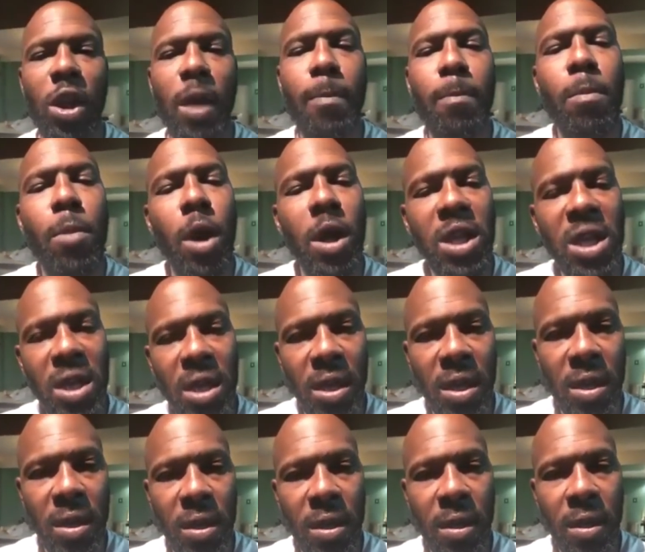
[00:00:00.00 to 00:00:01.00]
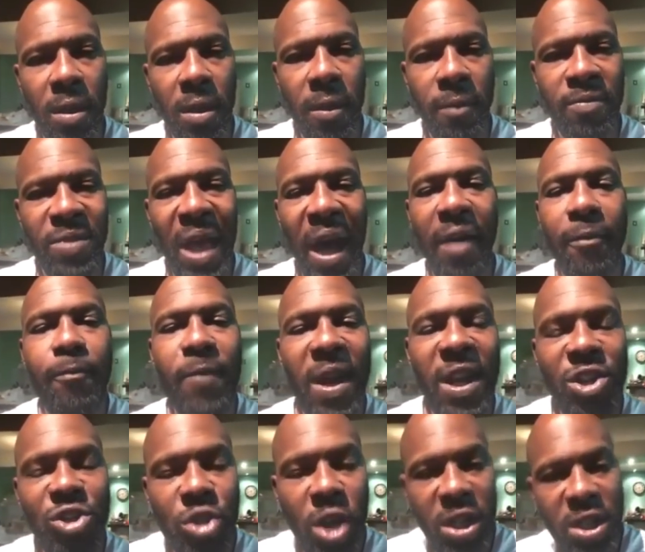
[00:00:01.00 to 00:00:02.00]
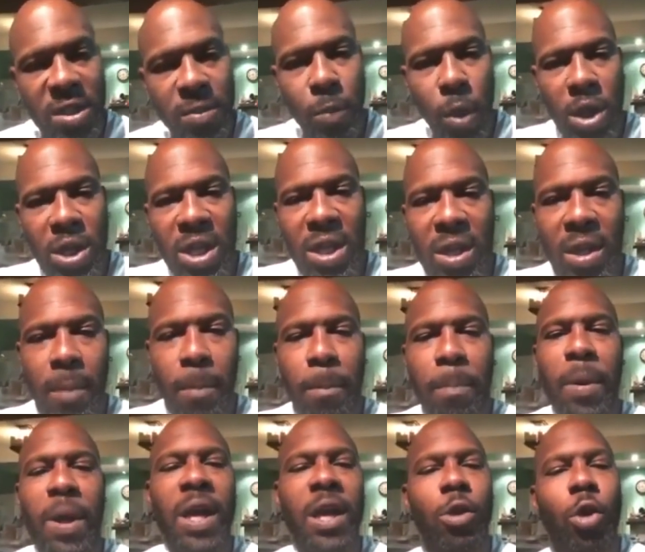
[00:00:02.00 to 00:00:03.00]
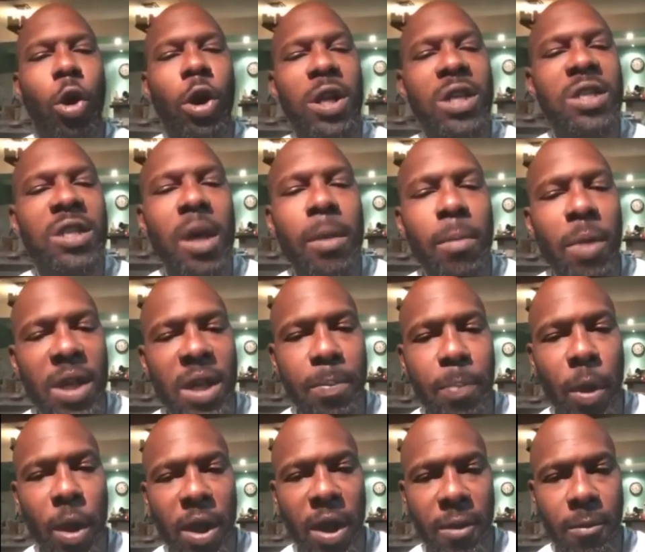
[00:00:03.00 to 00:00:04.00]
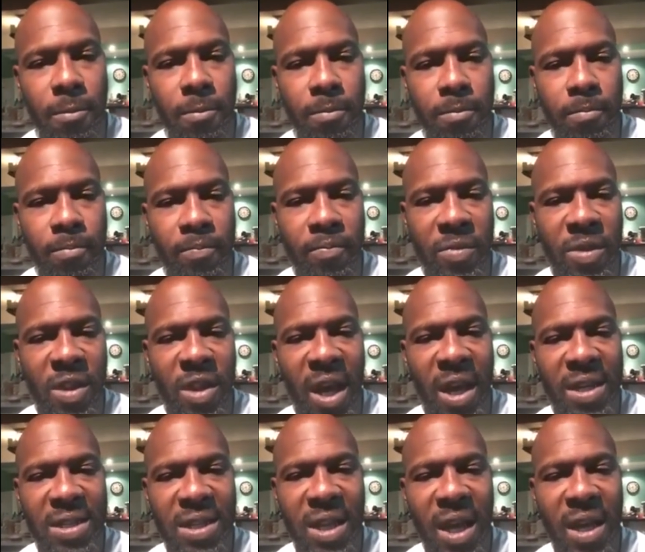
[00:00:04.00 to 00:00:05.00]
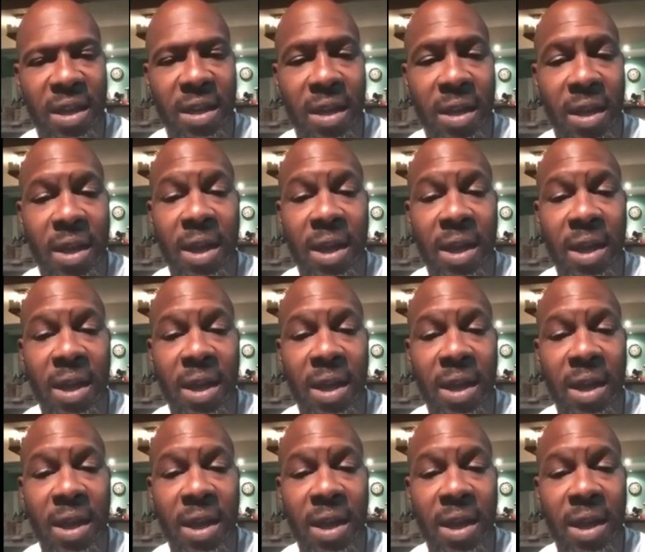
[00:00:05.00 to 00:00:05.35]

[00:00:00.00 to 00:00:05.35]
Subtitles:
their money, that entrance money, putting it in somebody's pocket. You understand?